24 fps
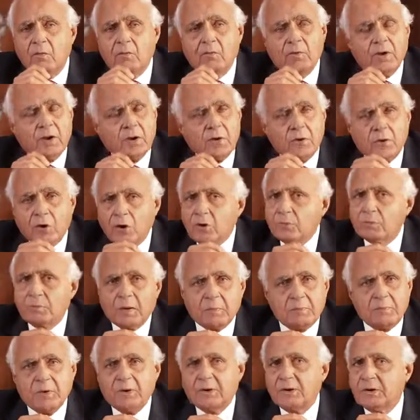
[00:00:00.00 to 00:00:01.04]
were not
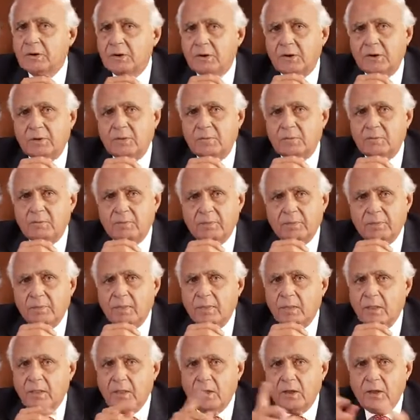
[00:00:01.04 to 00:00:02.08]
permitted
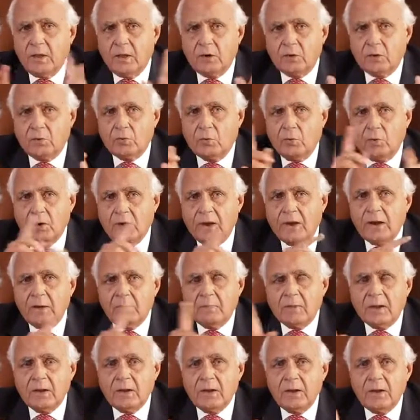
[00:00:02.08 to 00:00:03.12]
to
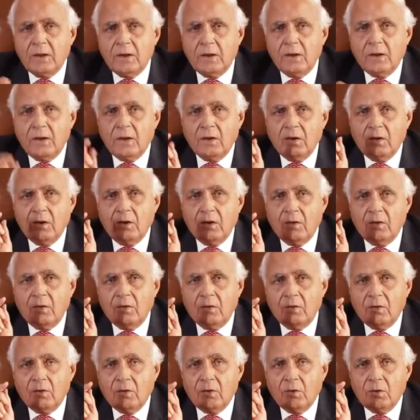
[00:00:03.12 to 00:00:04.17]
lend money
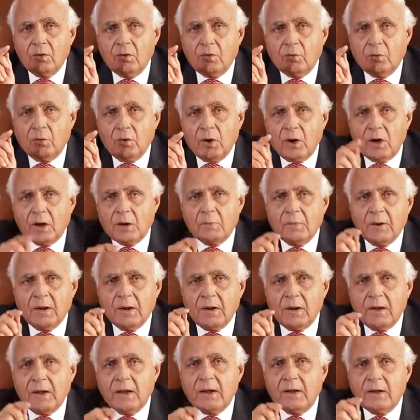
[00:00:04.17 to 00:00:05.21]
to
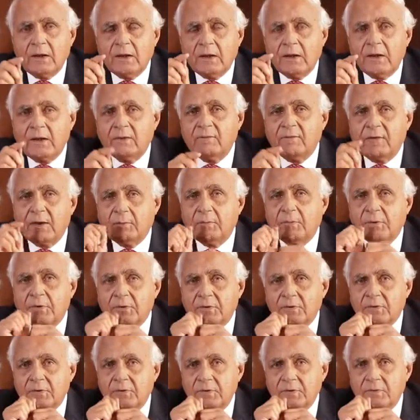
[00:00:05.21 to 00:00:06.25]
urban land
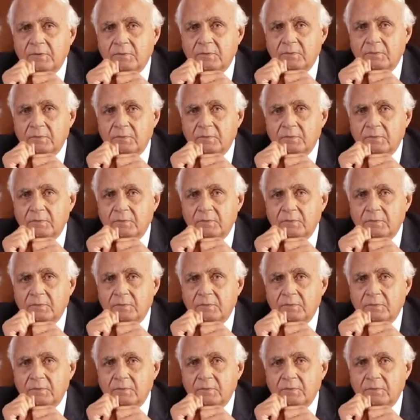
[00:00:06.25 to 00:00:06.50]
developers.